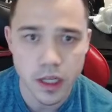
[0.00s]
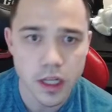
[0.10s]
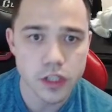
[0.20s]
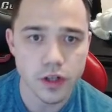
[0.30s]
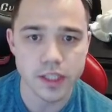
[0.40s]

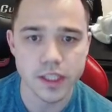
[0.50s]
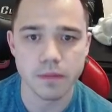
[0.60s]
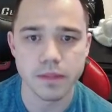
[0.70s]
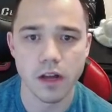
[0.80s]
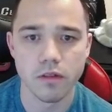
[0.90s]
Try and set up
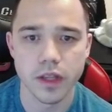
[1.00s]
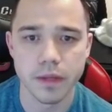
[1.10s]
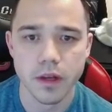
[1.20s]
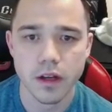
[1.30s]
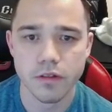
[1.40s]
Talonflame
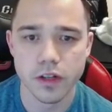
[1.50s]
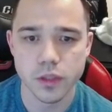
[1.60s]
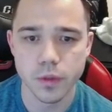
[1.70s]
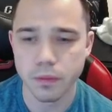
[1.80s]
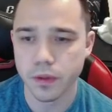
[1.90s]
for a
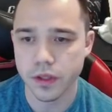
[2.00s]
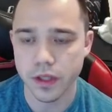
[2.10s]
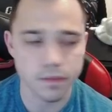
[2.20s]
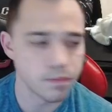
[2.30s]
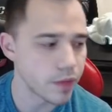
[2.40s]
sweep with
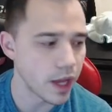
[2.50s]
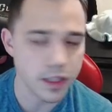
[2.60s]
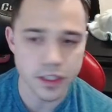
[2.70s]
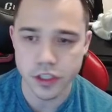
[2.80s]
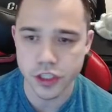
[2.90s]
at
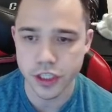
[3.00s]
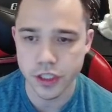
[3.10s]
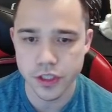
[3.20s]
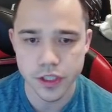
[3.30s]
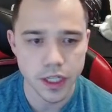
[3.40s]
least the
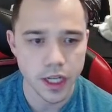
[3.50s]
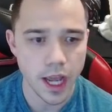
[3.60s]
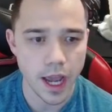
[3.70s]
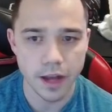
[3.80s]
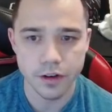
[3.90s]
shields,
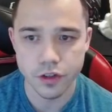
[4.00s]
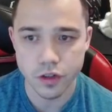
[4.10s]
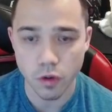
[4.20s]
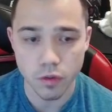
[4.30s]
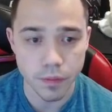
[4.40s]
and just
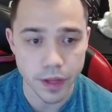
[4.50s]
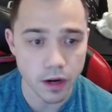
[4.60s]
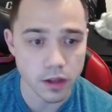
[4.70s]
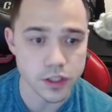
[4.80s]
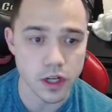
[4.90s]
go from there.
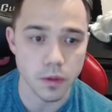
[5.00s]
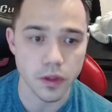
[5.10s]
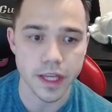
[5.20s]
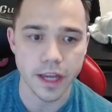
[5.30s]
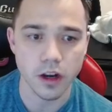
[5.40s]
Let's talk about the
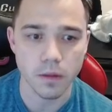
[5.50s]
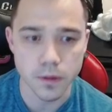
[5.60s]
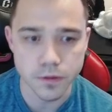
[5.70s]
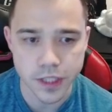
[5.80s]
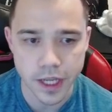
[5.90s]
Gengar
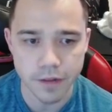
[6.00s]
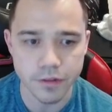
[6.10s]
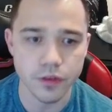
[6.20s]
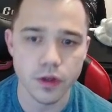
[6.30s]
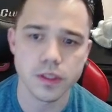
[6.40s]
moveset. If you'll
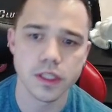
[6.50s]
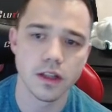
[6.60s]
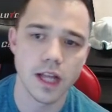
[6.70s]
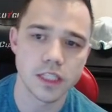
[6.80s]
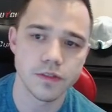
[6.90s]
notice in the
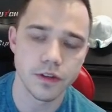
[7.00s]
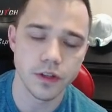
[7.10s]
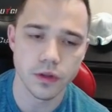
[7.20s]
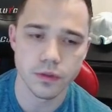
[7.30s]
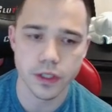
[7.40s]
last video, the
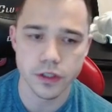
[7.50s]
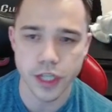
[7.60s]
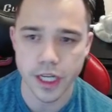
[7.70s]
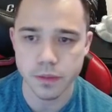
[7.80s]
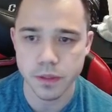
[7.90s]
only real
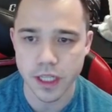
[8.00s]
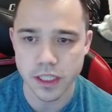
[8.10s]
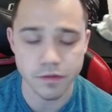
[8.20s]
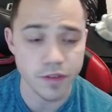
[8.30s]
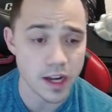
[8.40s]
change besides the
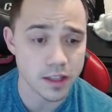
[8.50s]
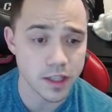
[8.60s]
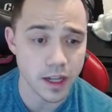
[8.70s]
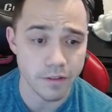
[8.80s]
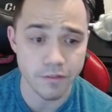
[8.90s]
fact
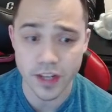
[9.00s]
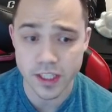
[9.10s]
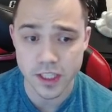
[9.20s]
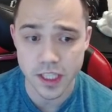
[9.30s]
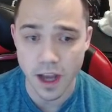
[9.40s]
that I
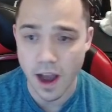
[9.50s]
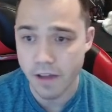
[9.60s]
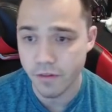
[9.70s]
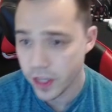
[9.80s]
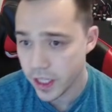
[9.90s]
fixed the
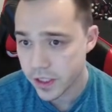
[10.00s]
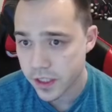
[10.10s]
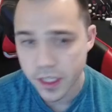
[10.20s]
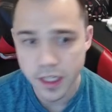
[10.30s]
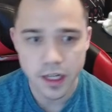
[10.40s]
IVs,
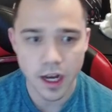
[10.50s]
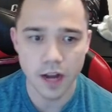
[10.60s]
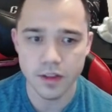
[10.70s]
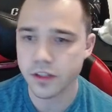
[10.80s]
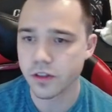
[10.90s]

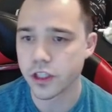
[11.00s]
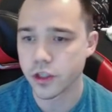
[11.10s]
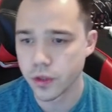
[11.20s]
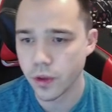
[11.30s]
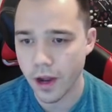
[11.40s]
these are the
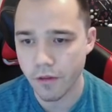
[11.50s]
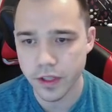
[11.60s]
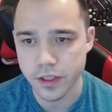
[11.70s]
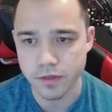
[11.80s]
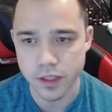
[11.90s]
true
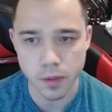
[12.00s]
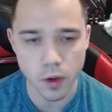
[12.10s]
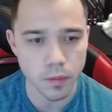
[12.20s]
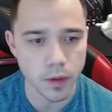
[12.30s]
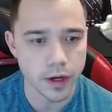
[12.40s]
IVs of these
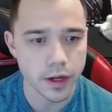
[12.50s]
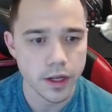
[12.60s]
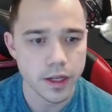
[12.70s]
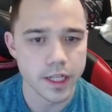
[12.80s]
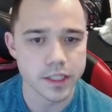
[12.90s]
Pokemon,
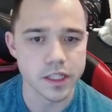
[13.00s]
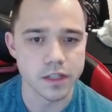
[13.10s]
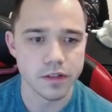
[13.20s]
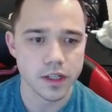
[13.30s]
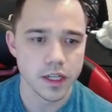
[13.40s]
instead
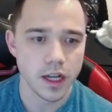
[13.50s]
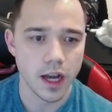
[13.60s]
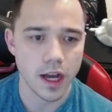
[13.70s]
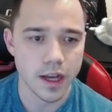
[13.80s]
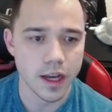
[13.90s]
of
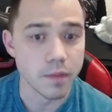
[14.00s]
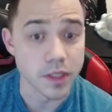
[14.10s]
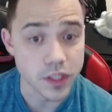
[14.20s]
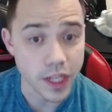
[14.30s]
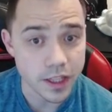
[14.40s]
a
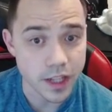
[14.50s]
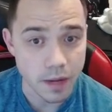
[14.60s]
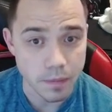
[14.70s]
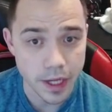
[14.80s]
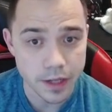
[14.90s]
mistake that I
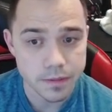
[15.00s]
made.